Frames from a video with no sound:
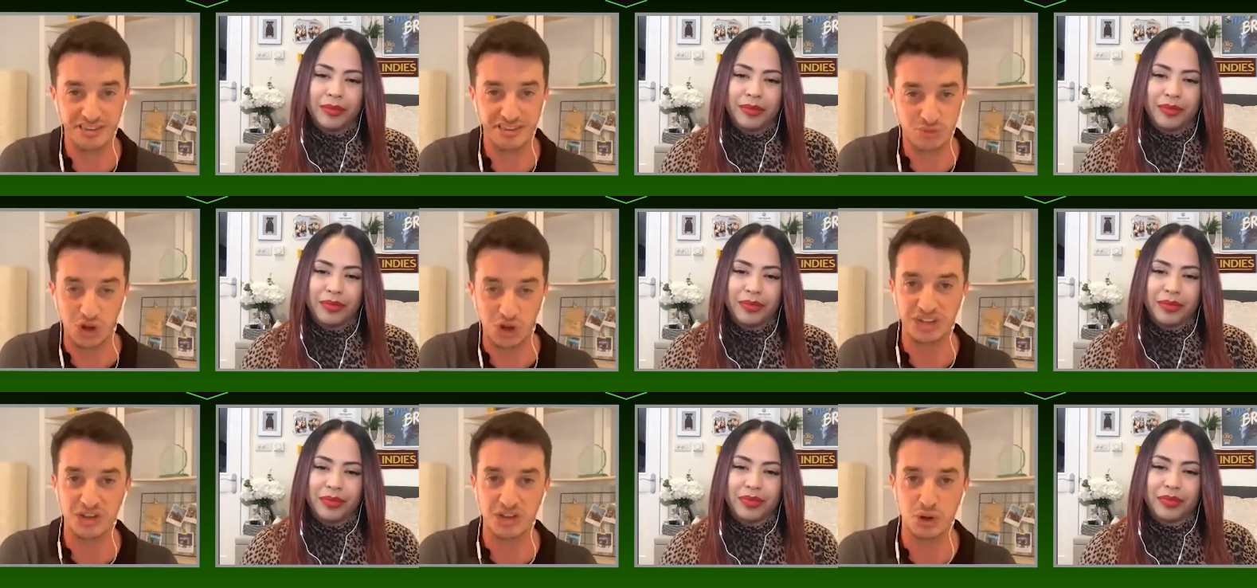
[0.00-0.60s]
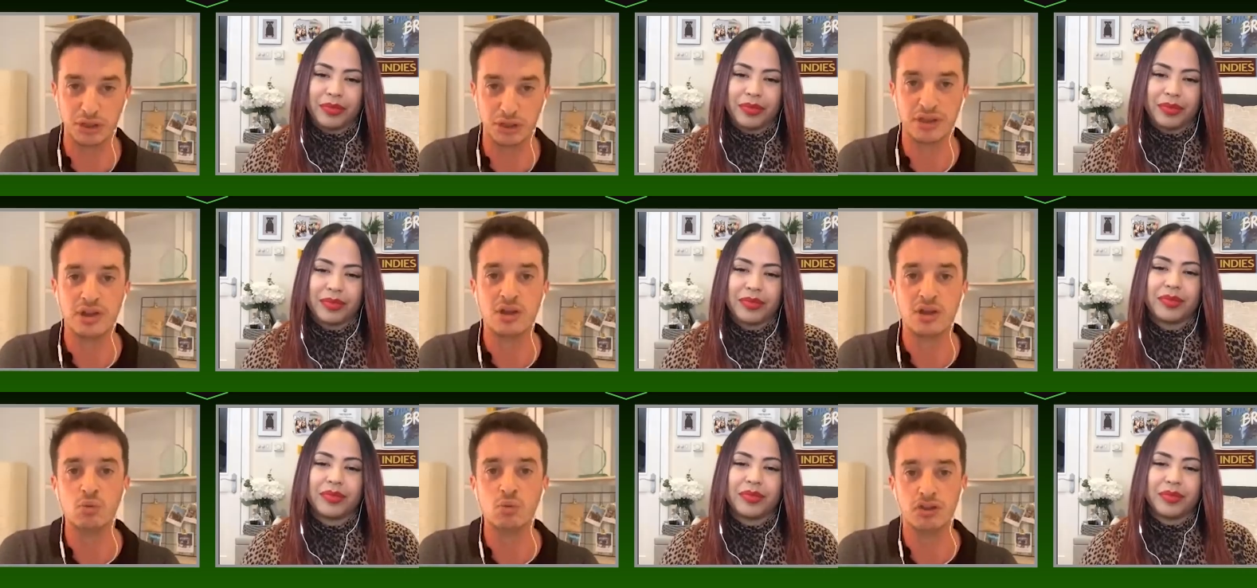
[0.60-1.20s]
Speaker 1: is working with,
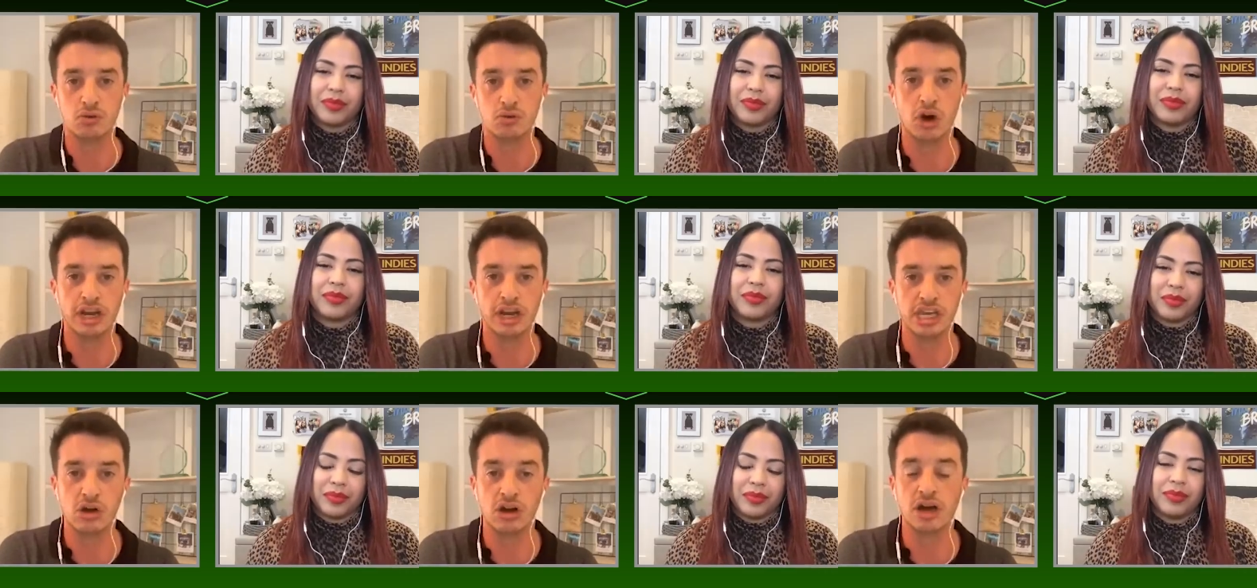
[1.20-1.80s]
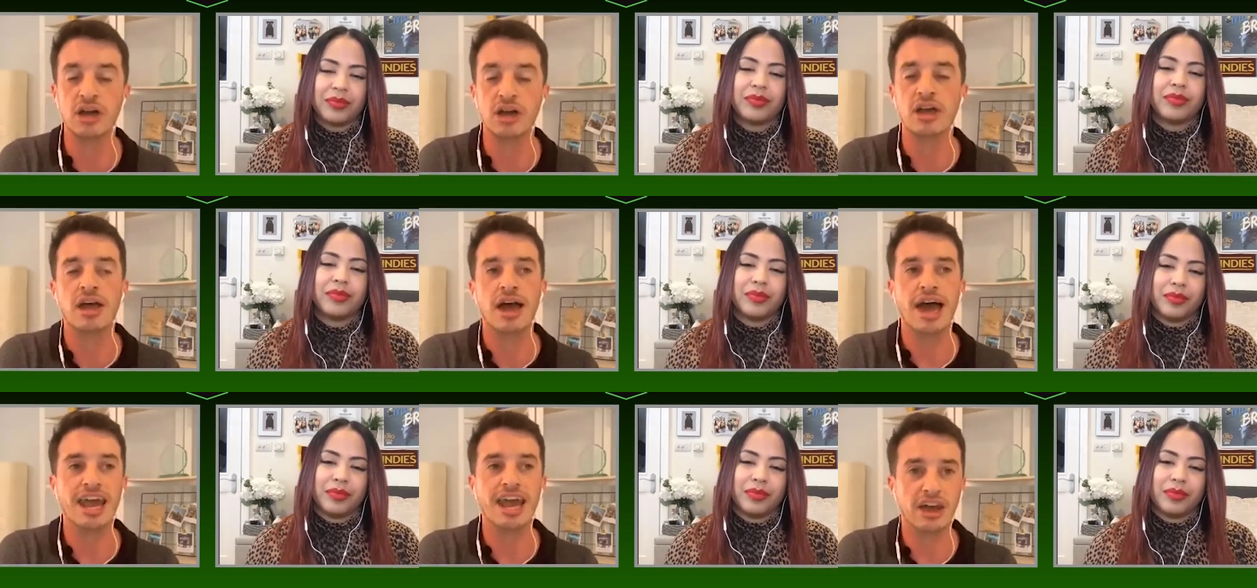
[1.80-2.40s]
with Guardiola.
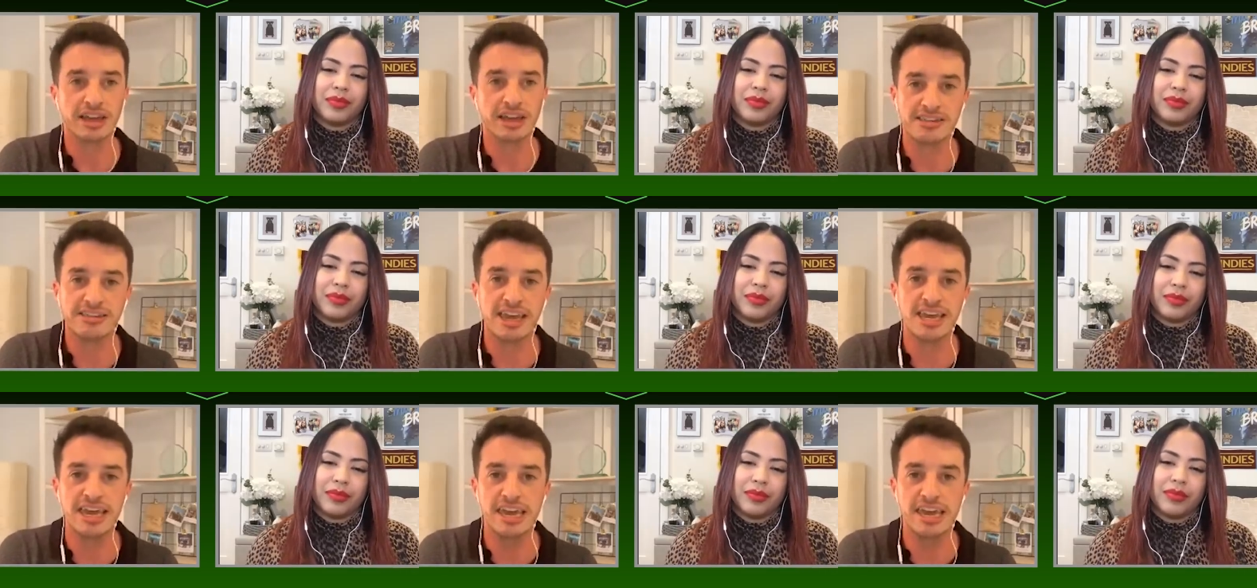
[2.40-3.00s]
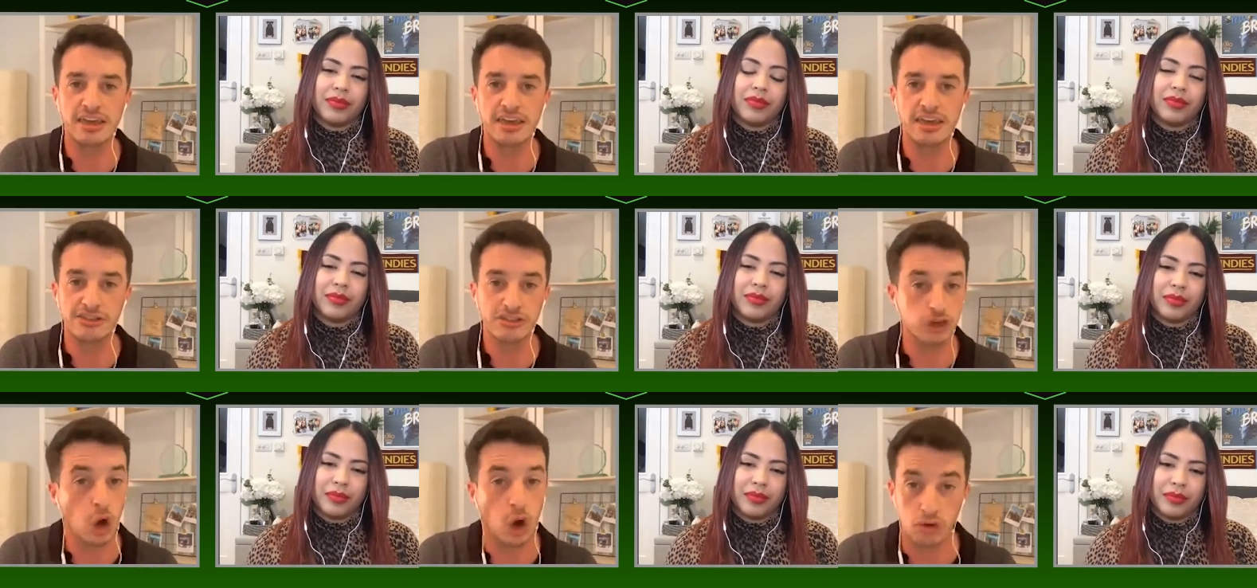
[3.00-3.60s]
And like I say, it's
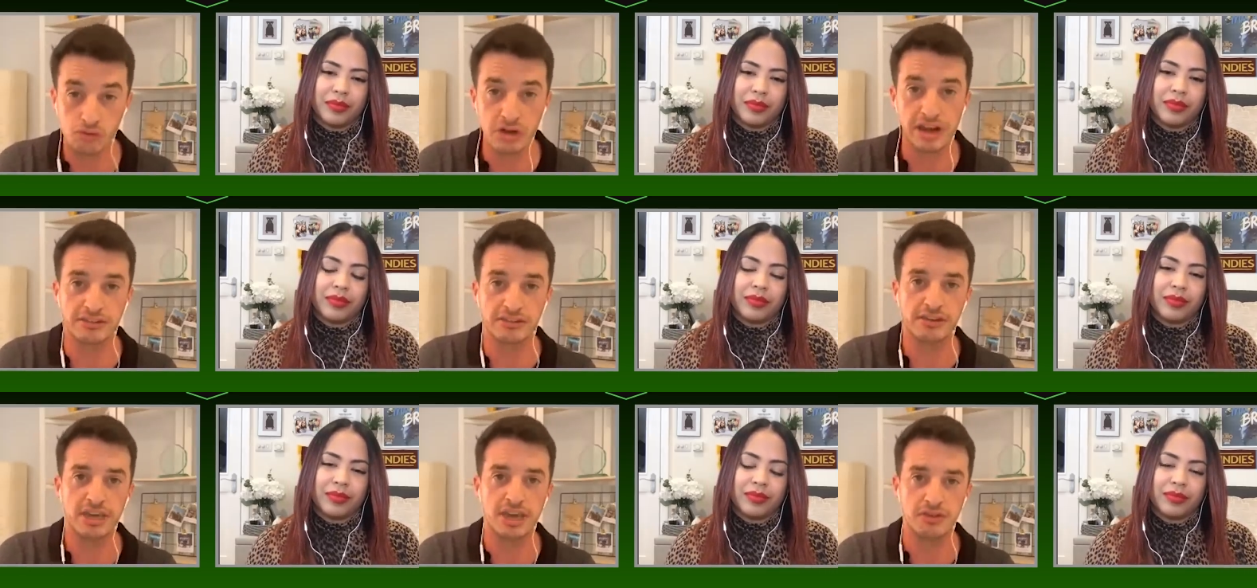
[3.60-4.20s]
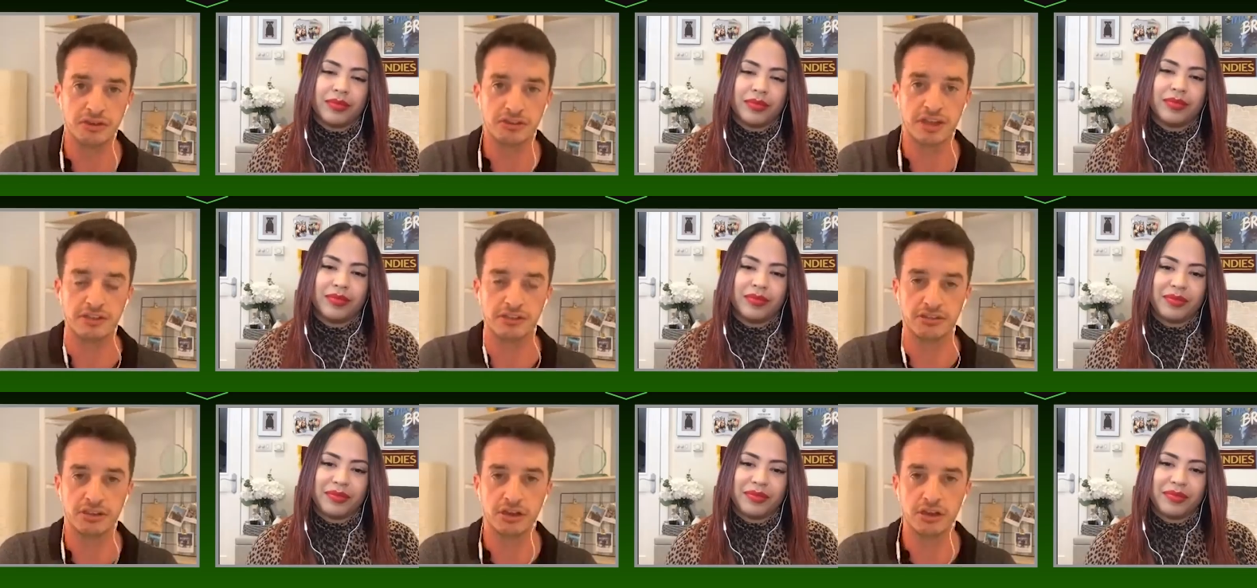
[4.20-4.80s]
not a risk in the
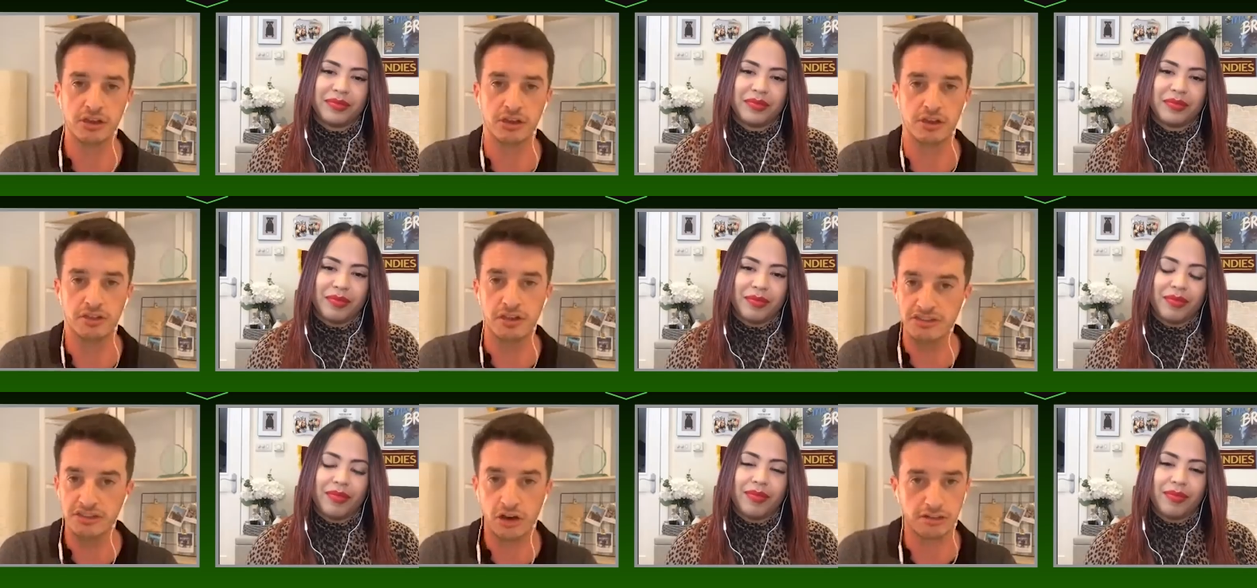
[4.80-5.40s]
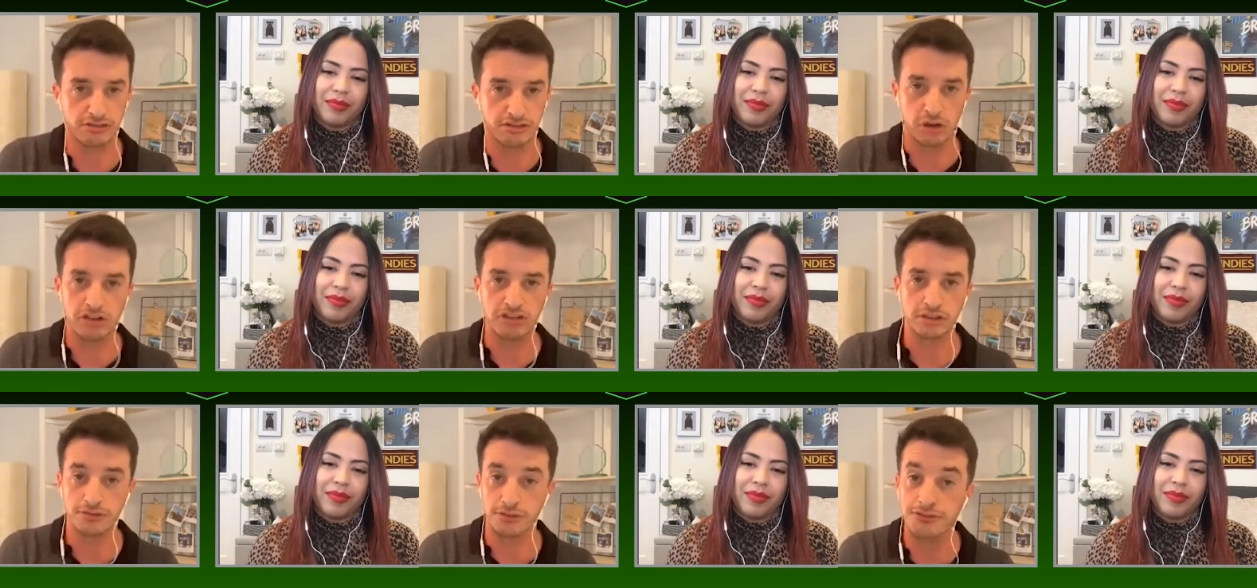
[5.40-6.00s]
sense that these guys have known each
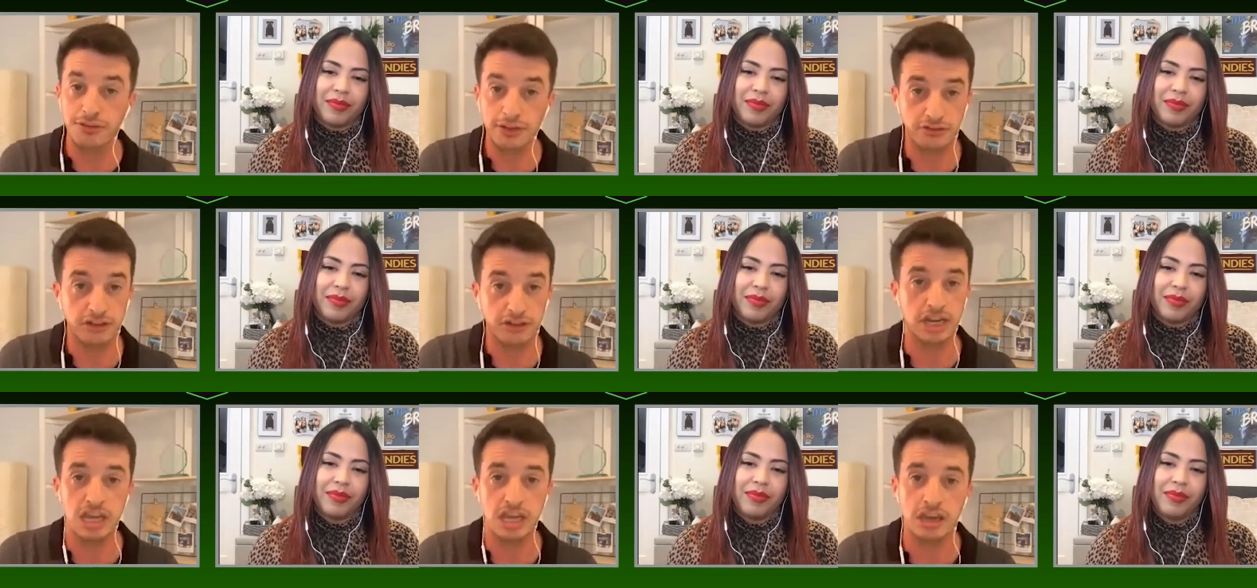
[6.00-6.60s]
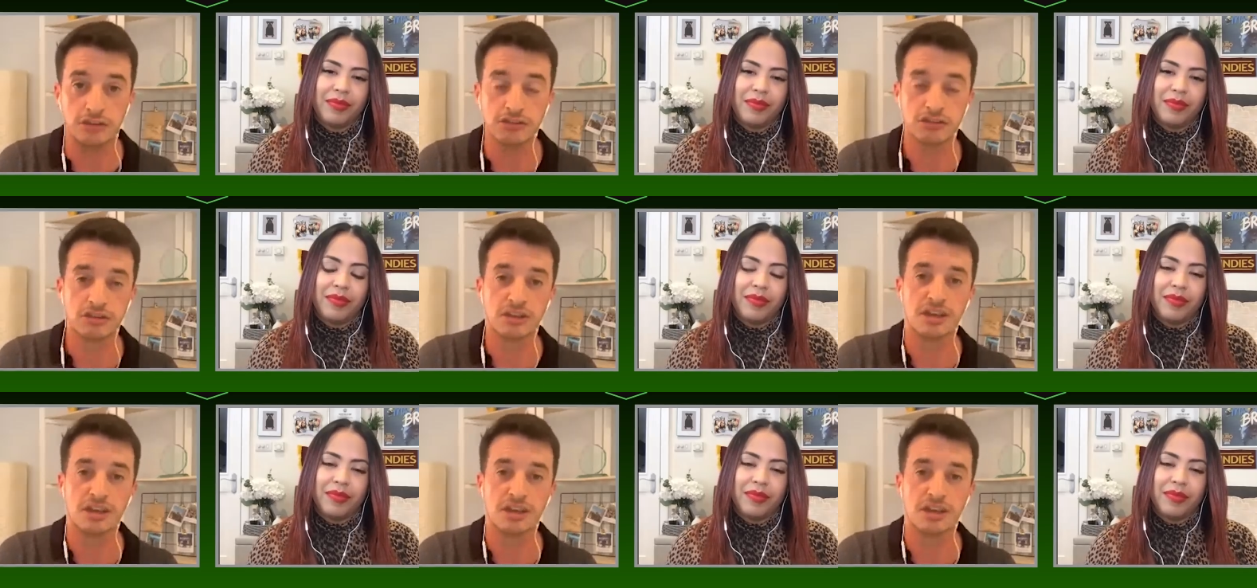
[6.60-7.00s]
other for fifteen years.